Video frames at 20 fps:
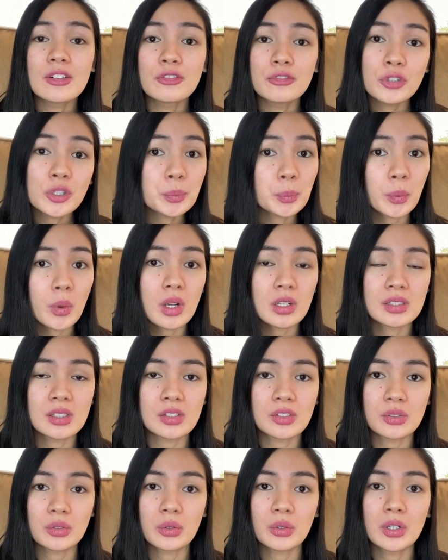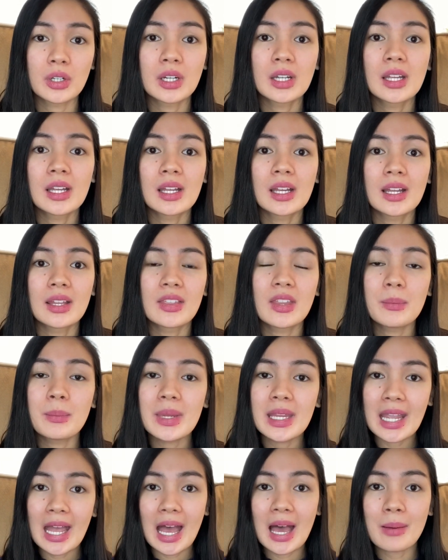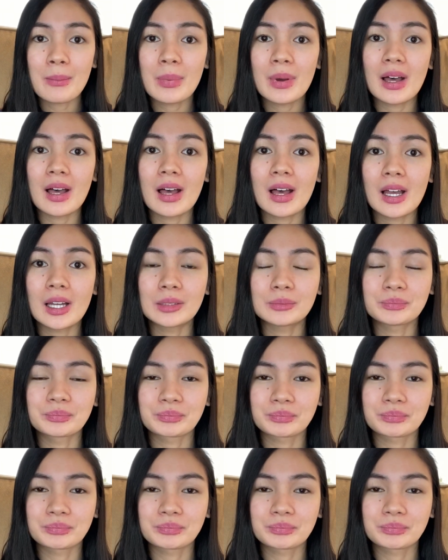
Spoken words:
food processor, the Biaba